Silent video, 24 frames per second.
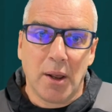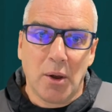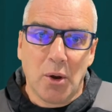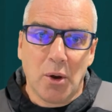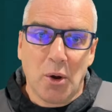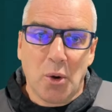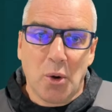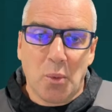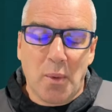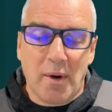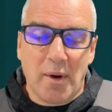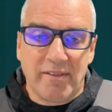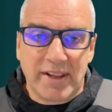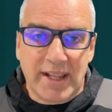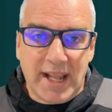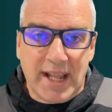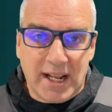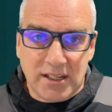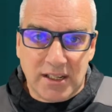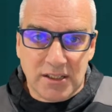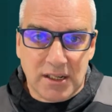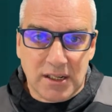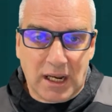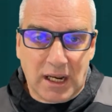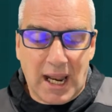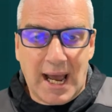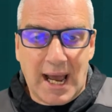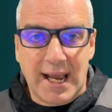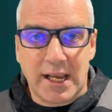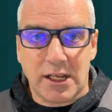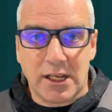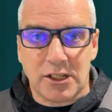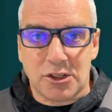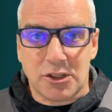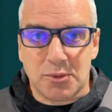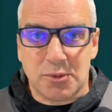whether that's
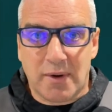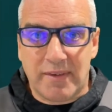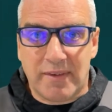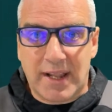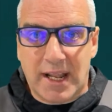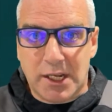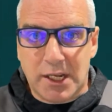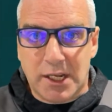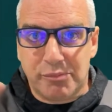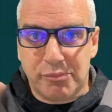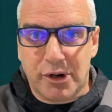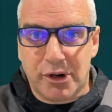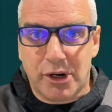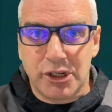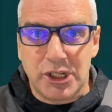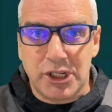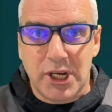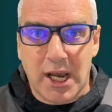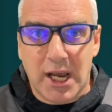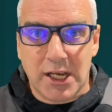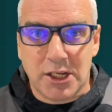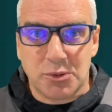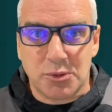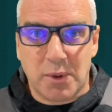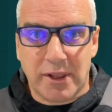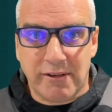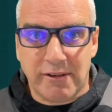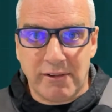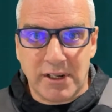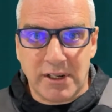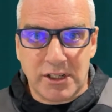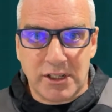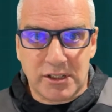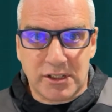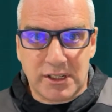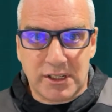clients, whether that's projects, whether
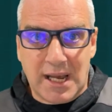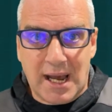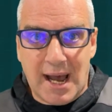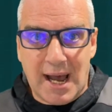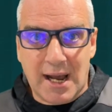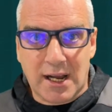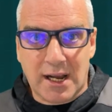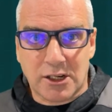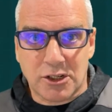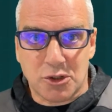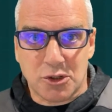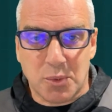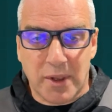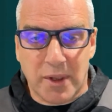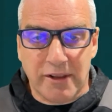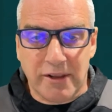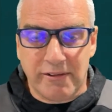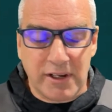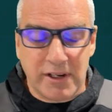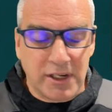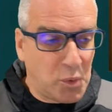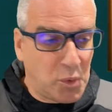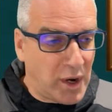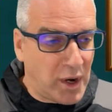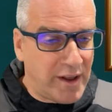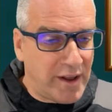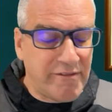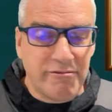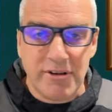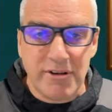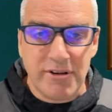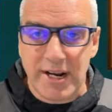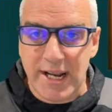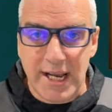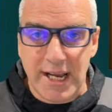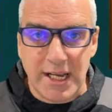it's tax, whatever
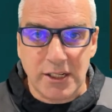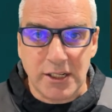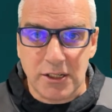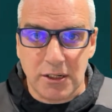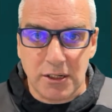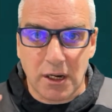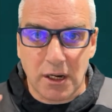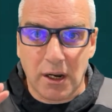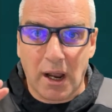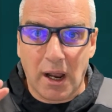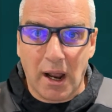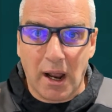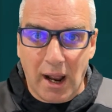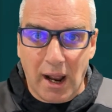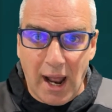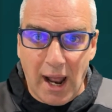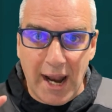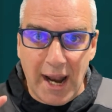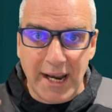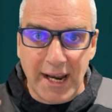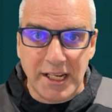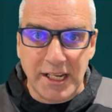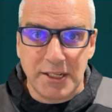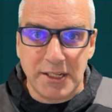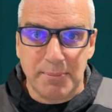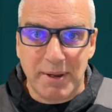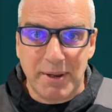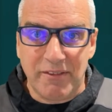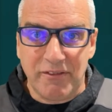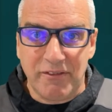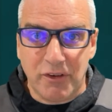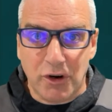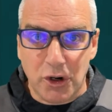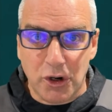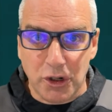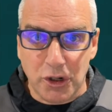it is. I need to be
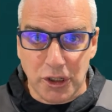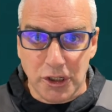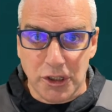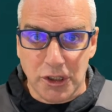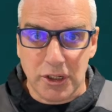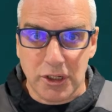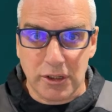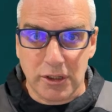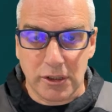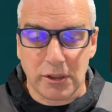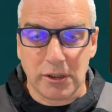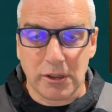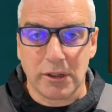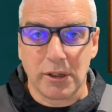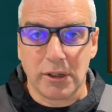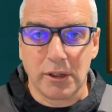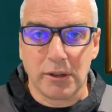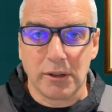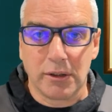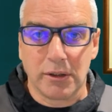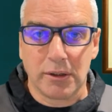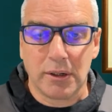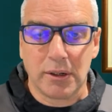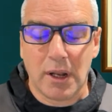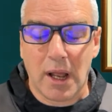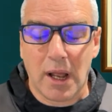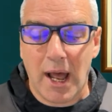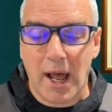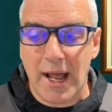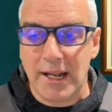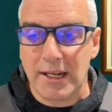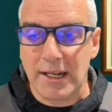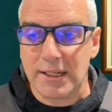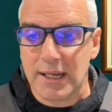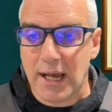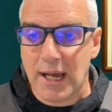focused,
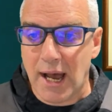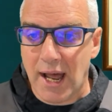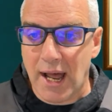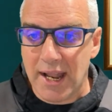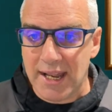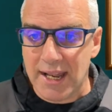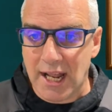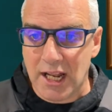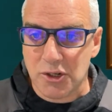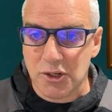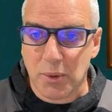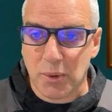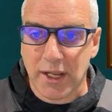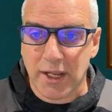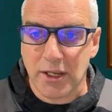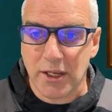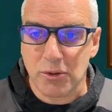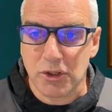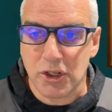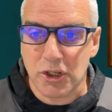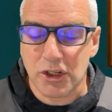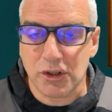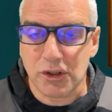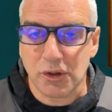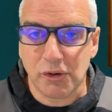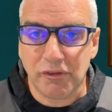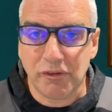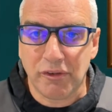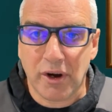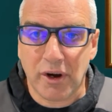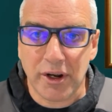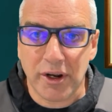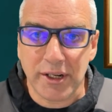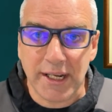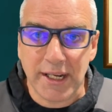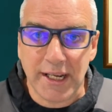and that's what I use the tool
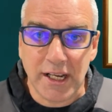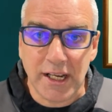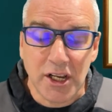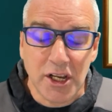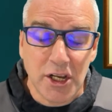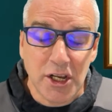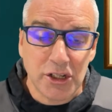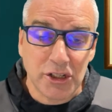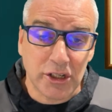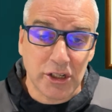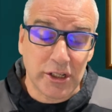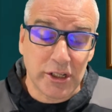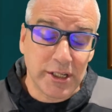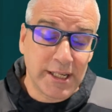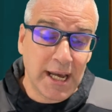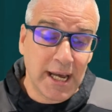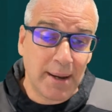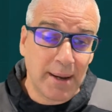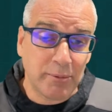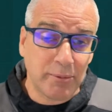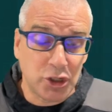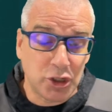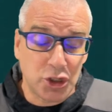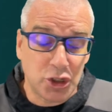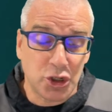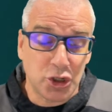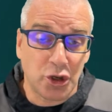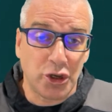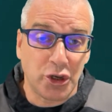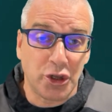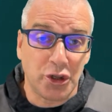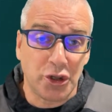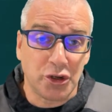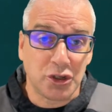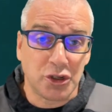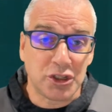for today. So today I'm going to show
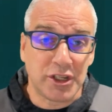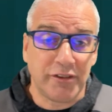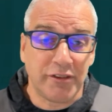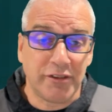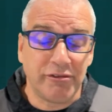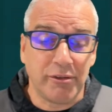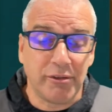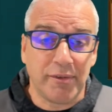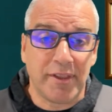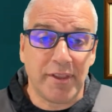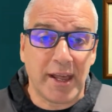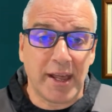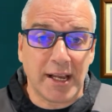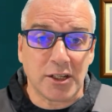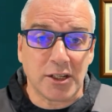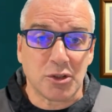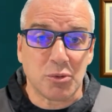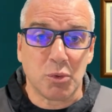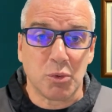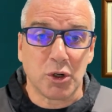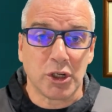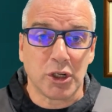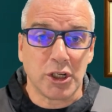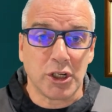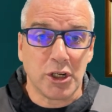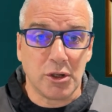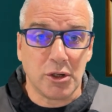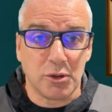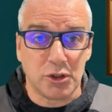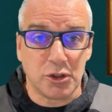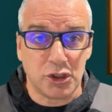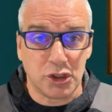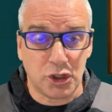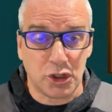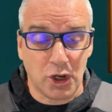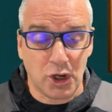you those different things.
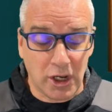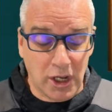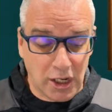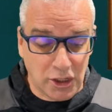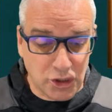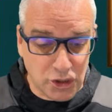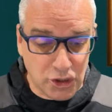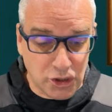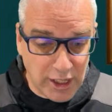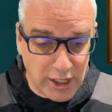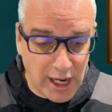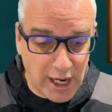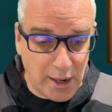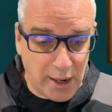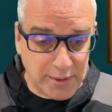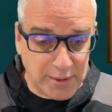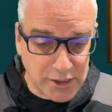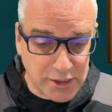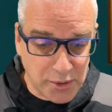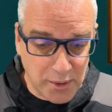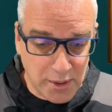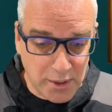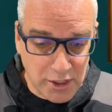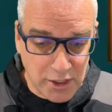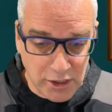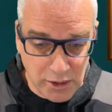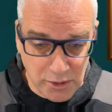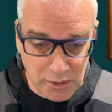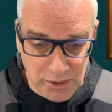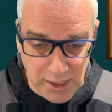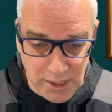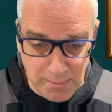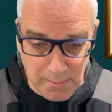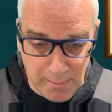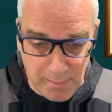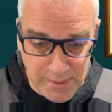I'll show you how I use
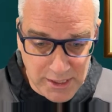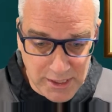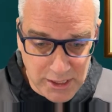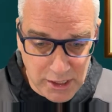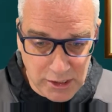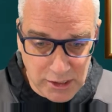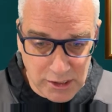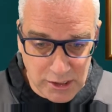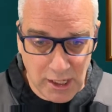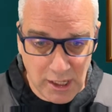it in my business